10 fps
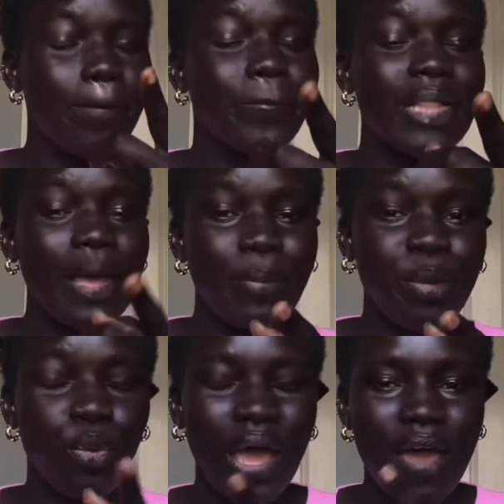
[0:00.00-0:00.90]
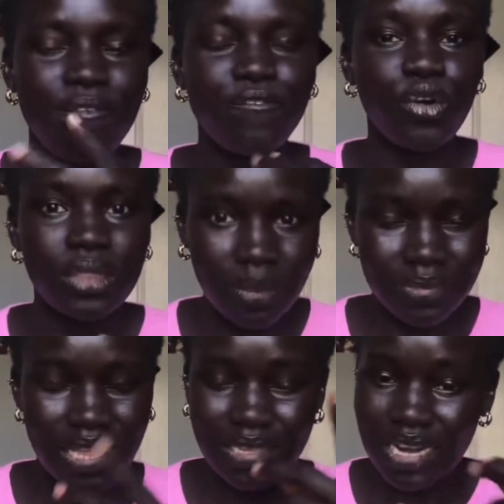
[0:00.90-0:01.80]
Black people have full lips.
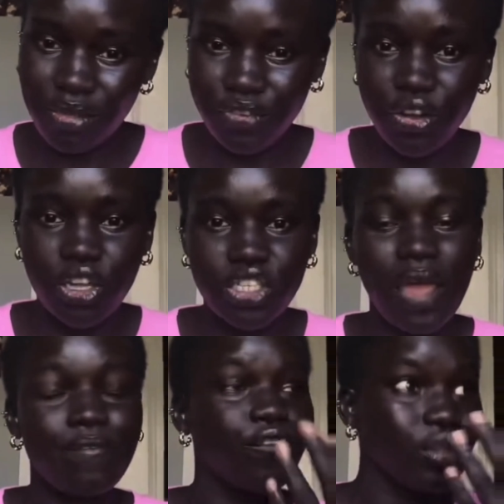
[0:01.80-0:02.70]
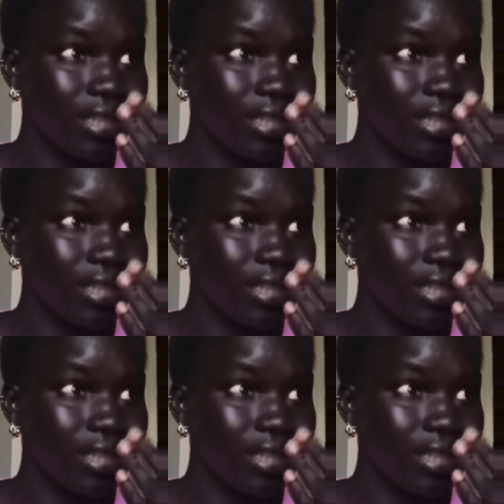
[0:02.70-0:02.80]
That's another phenotype, full